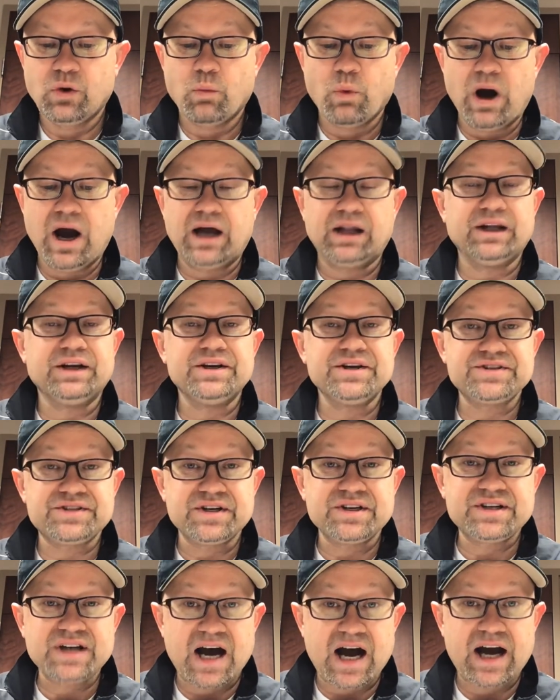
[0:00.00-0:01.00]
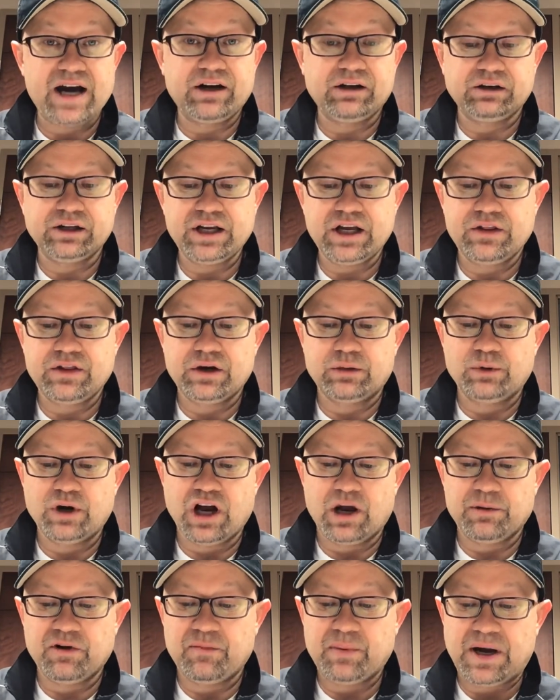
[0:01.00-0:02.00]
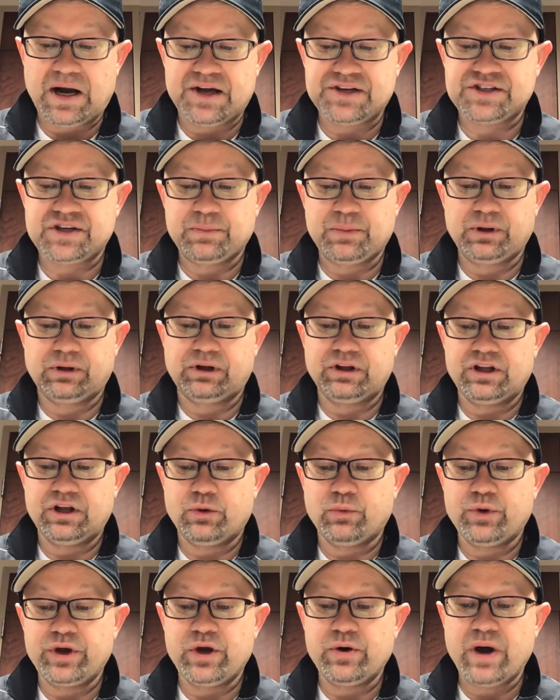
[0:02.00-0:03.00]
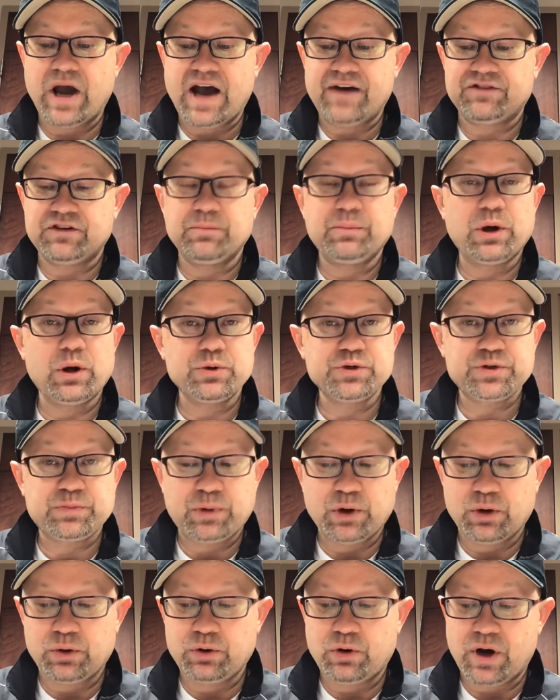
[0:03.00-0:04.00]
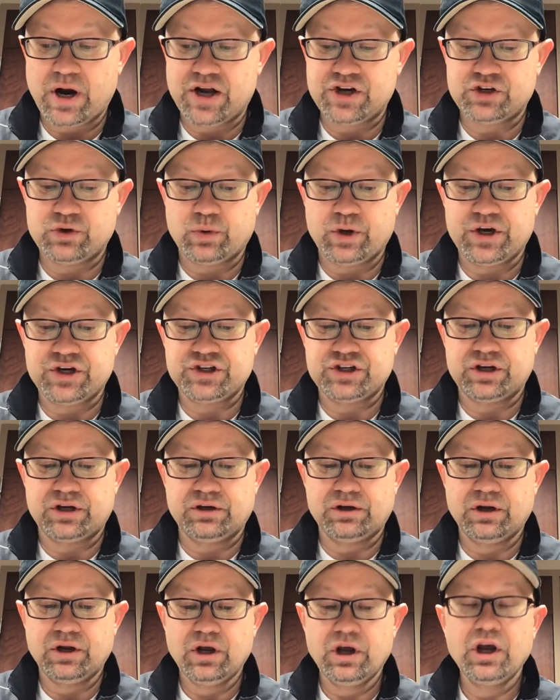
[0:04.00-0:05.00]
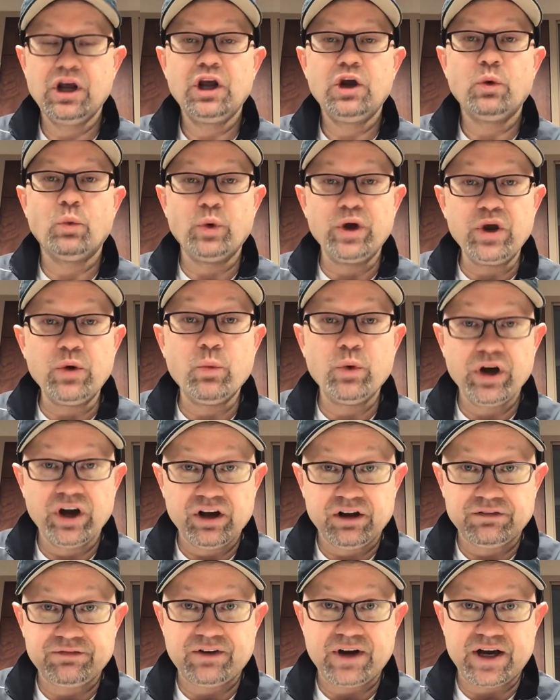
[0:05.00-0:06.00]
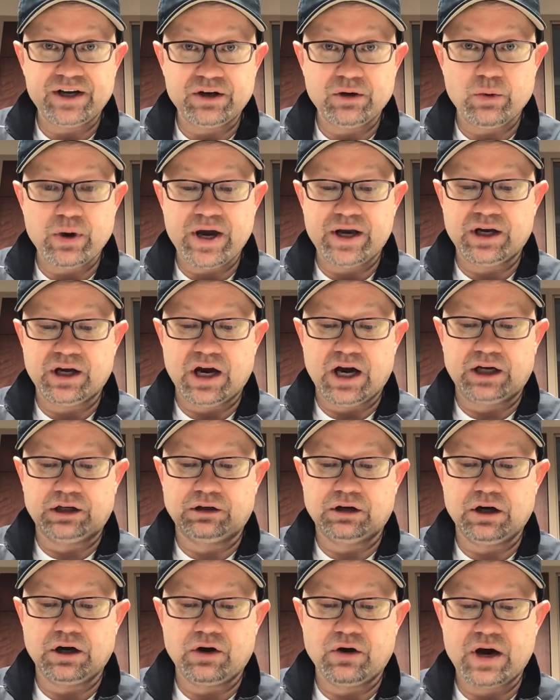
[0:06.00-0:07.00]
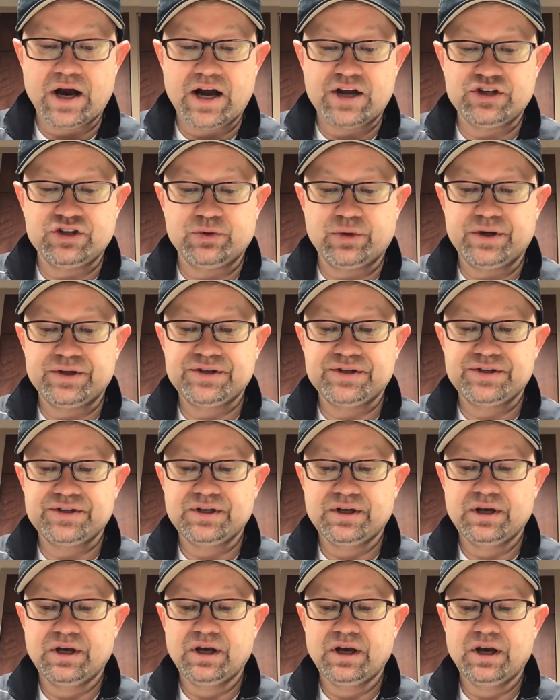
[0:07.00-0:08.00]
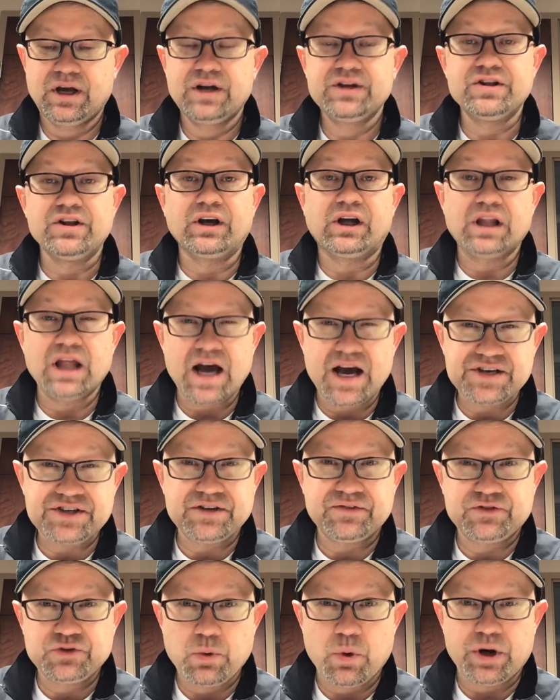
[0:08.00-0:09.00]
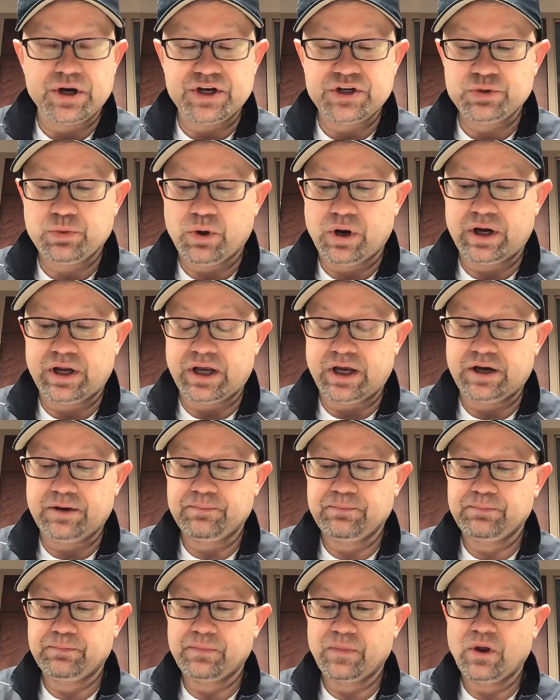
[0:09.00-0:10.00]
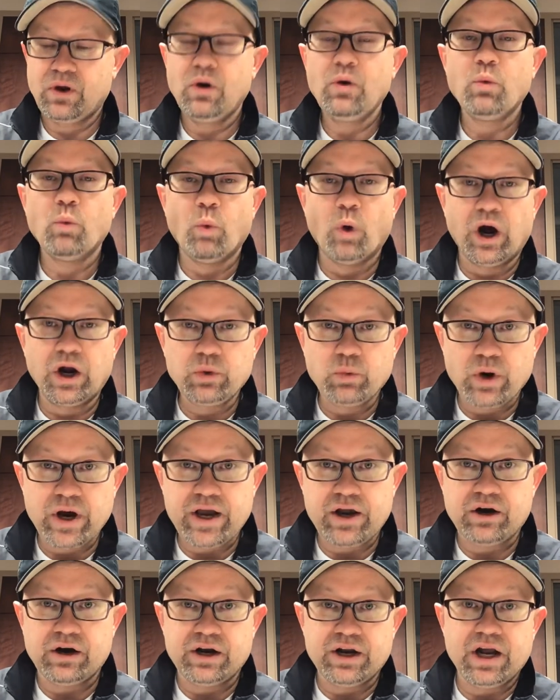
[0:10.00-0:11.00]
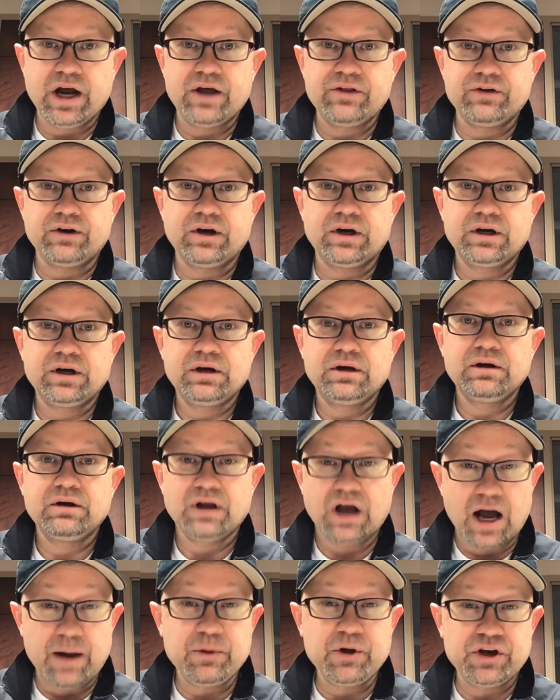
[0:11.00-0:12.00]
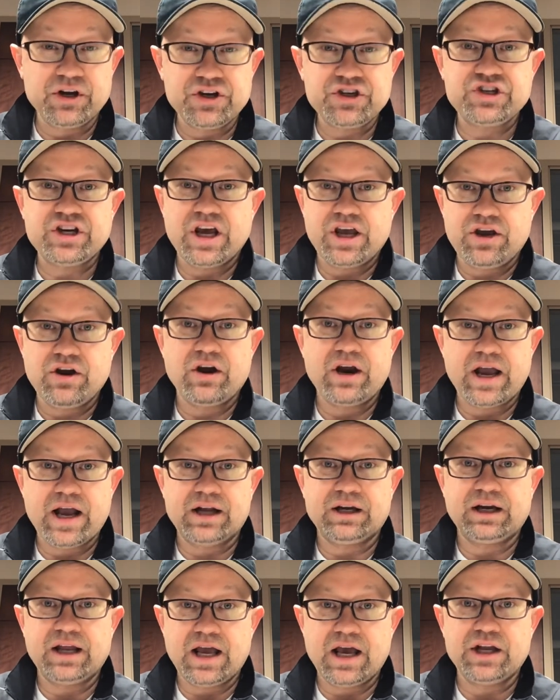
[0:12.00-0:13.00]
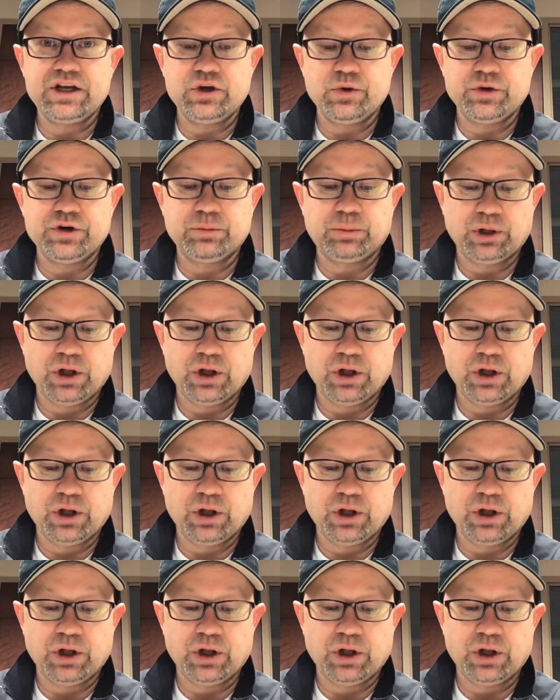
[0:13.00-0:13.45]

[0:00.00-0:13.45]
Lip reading: While it is entirely in the realm of possibility that we have to postpone graduation, we will find a way to honor our graduates. To the class of 2020, one way or another, I'm going to shake your hand and hand you a